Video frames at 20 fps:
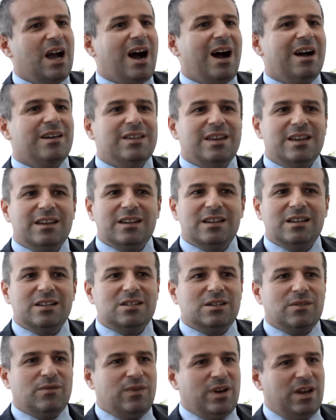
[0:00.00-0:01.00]
I think
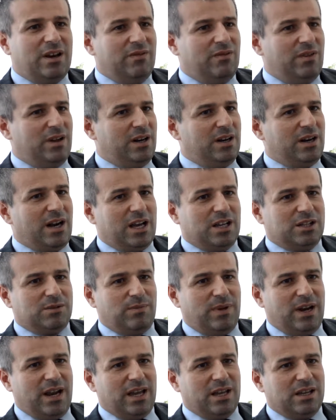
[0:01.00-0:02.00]
it's a very, very nice
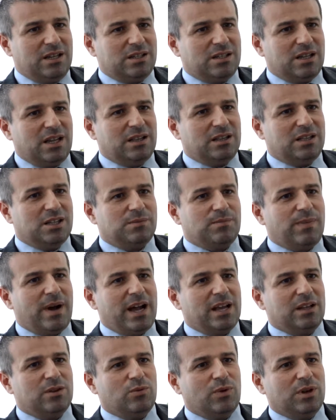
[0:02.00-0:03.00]
place, and
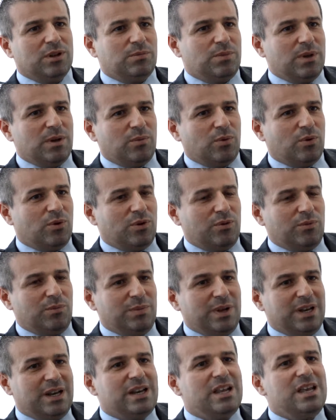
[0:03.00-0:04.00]
despite what people
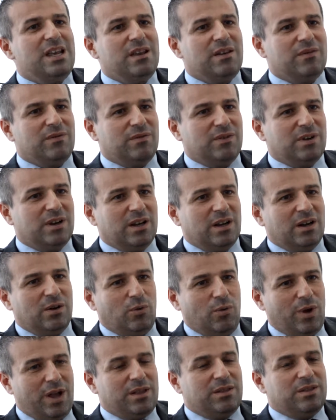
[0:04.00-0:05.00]
believe
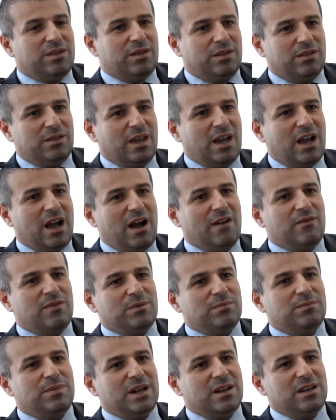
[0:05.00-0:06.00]
when they
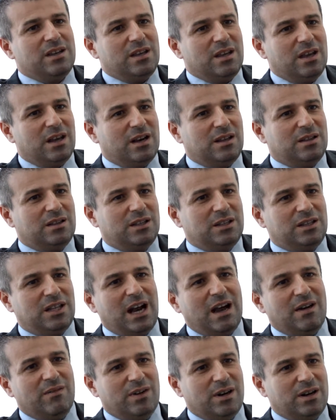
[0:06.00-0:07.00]
haven't been here and they
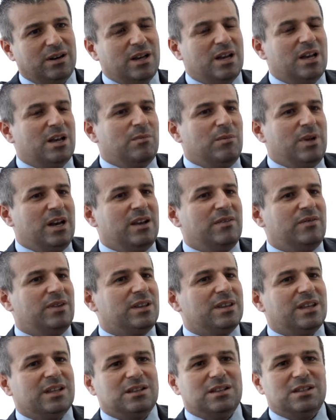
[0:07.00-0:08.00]
travel,
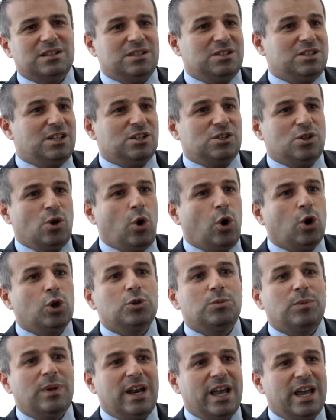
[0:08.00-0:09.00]
believing that it is just a hot
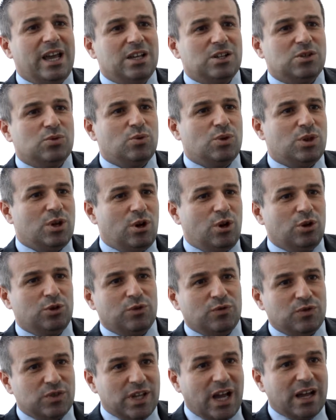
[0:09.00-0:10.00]
place with a lot
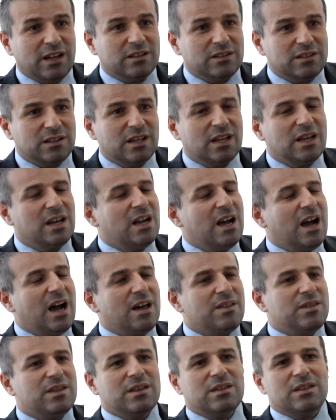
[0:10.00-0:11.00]
of sand,
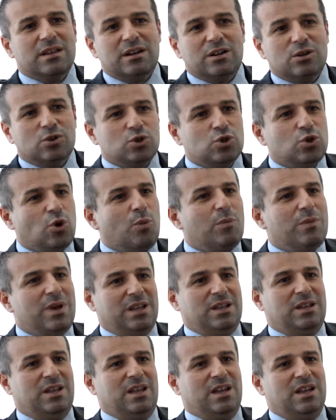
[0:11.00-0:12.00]
I think there are so
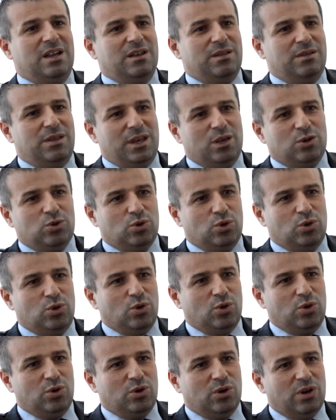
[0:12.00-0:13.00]
many things to
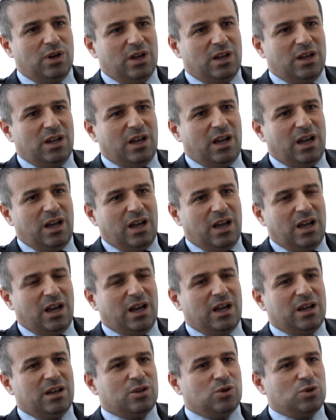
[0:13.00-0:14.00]
do,
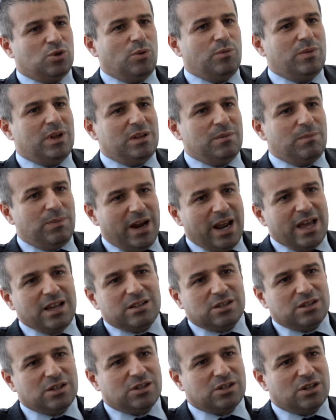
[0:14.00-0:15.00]
so many
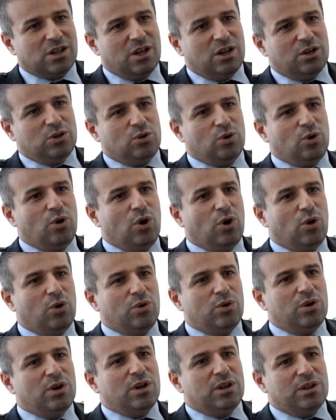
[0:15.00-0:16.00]
places to
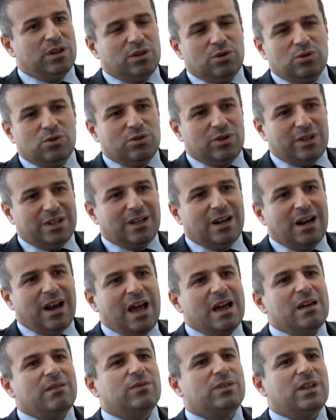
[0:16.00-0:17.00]
go, that you need a
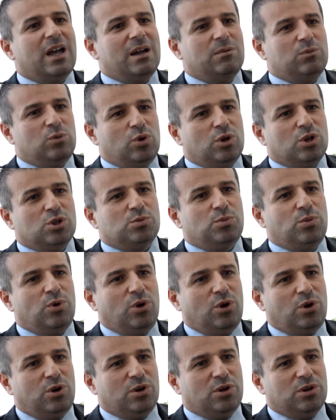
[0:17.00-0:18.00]
lifetime to
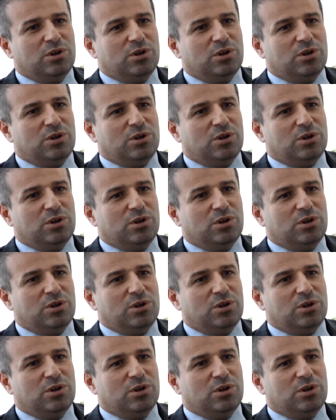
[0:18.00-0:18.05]
explore.